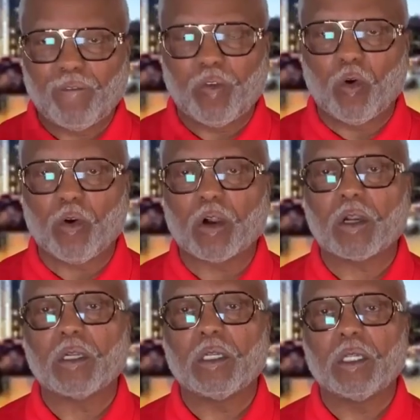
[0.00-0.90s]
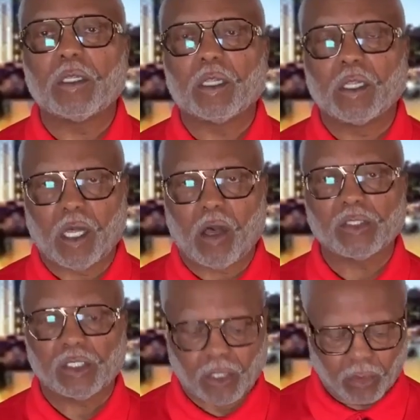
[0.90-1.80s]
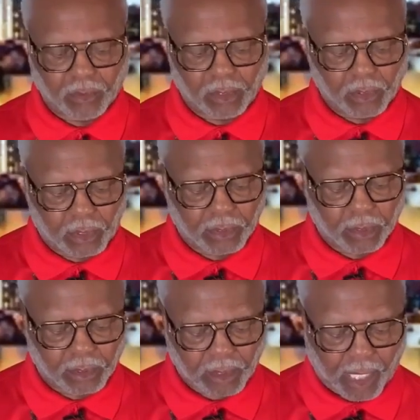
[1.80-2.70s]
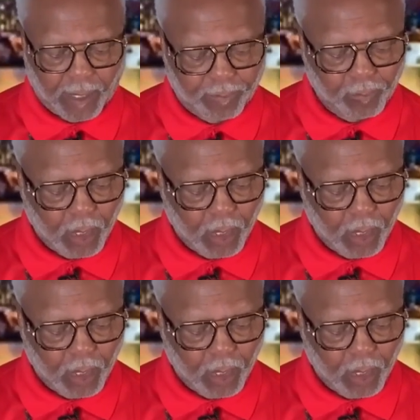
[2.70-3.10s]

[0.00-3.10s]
for lost souls in Jesus' name.